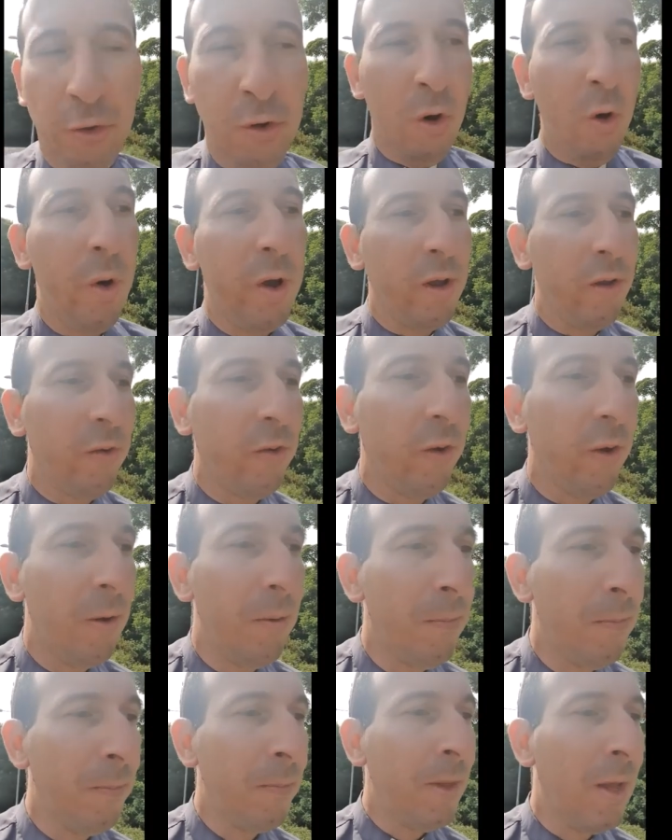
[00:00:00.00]
drawings,
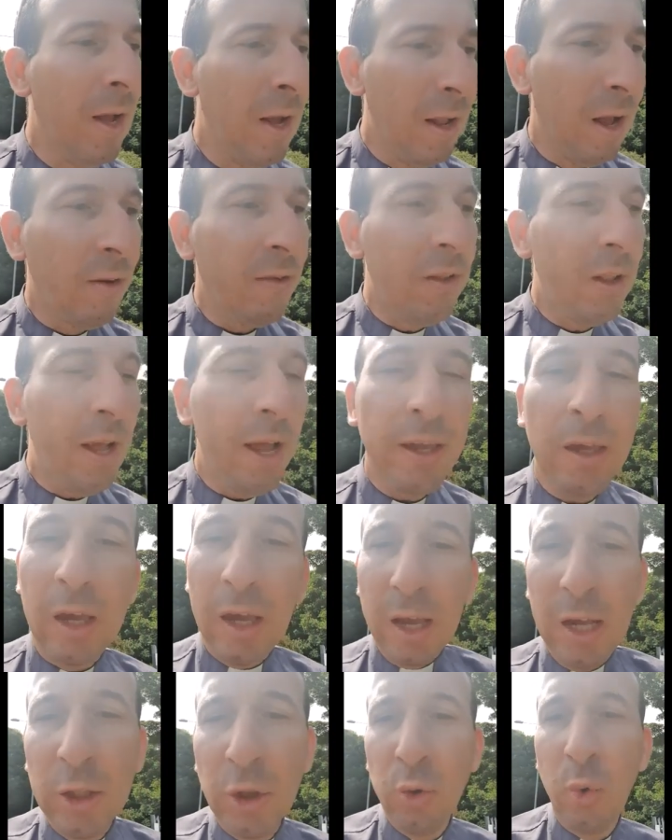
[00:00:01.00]
it's like
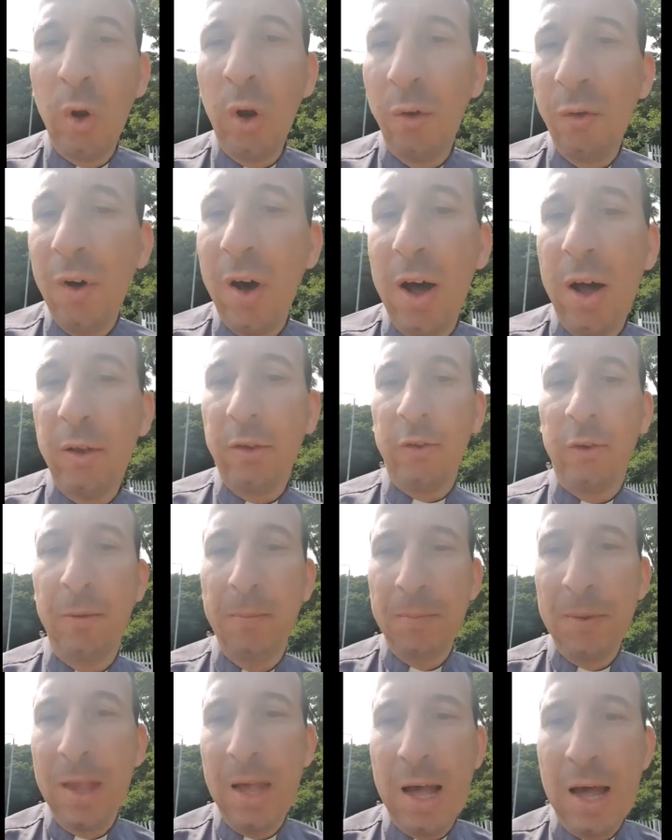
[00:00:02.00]
each one of us
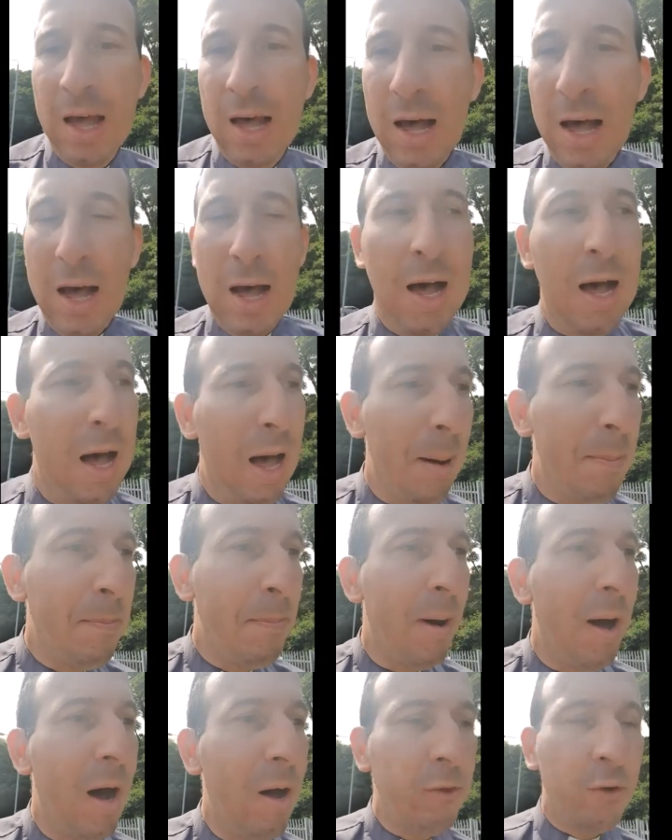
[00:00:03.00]
are a
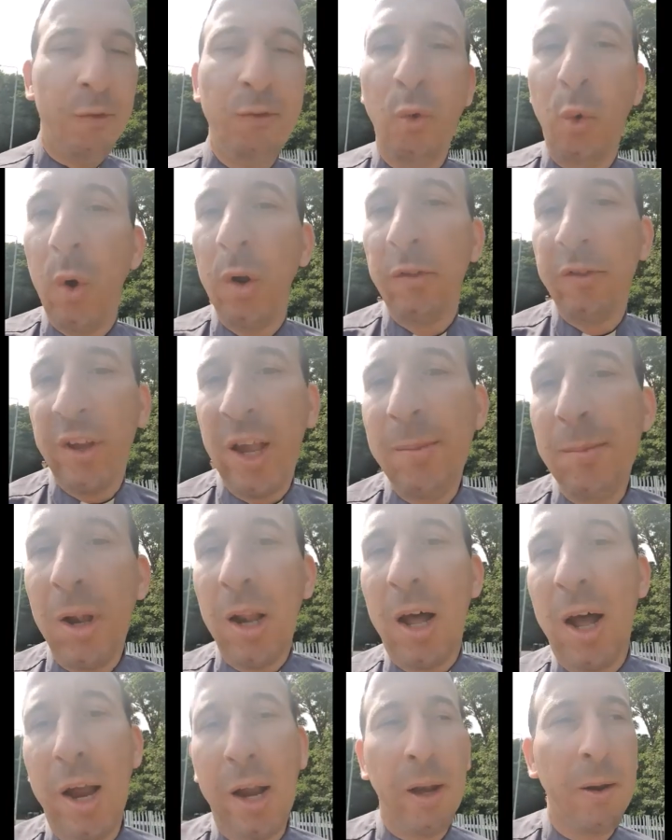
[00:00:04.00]
part of one same
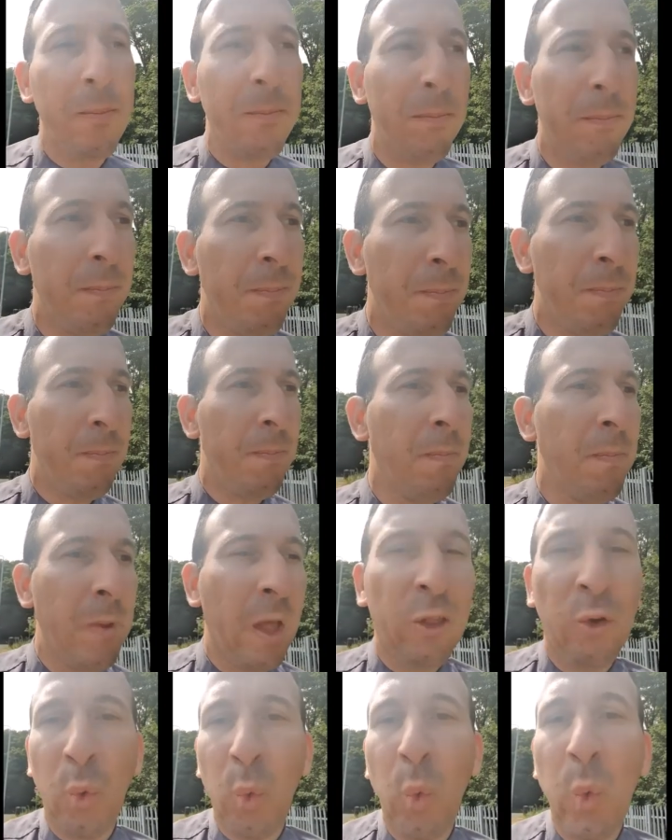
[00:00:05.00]
line,
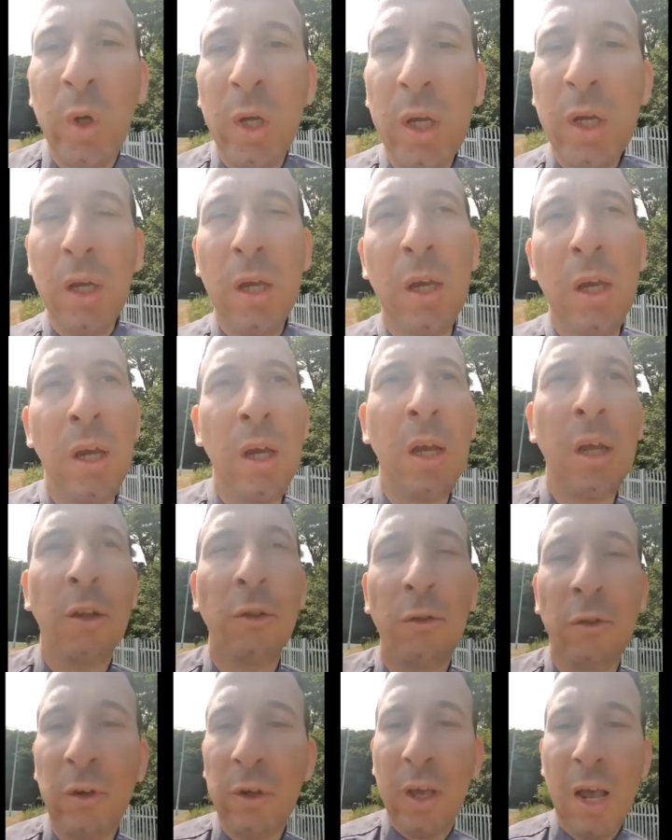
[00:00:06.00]
that we
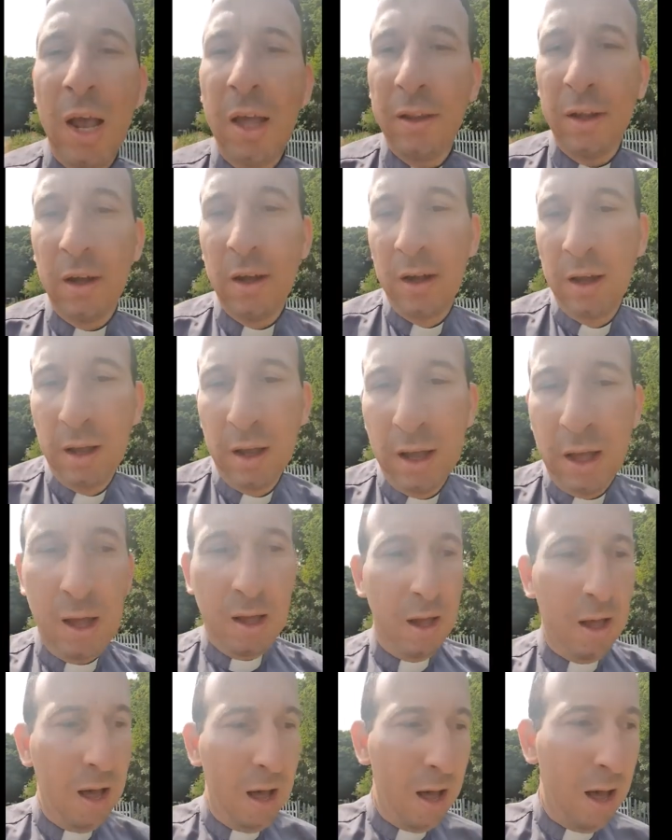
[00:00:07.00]
together
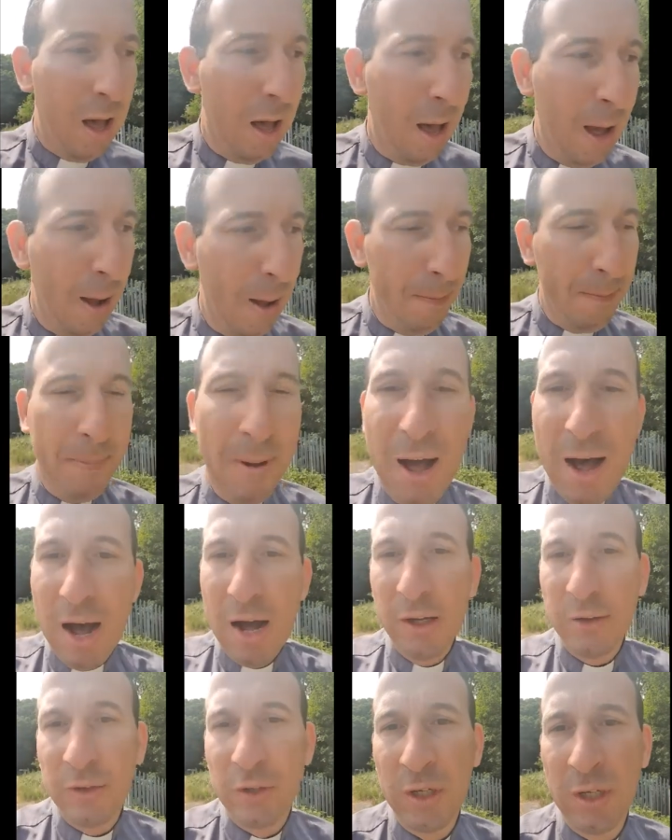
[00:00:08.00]
are
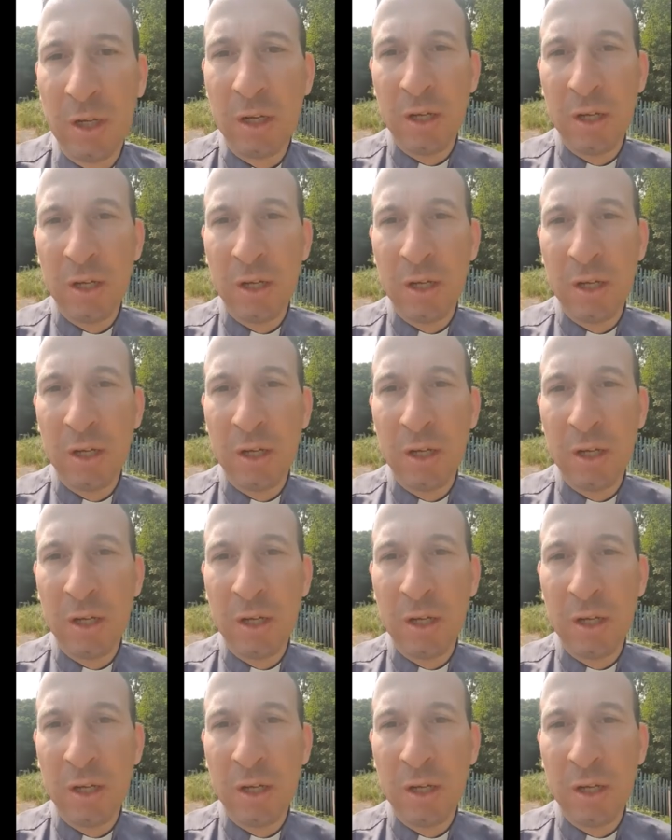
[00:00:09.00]
part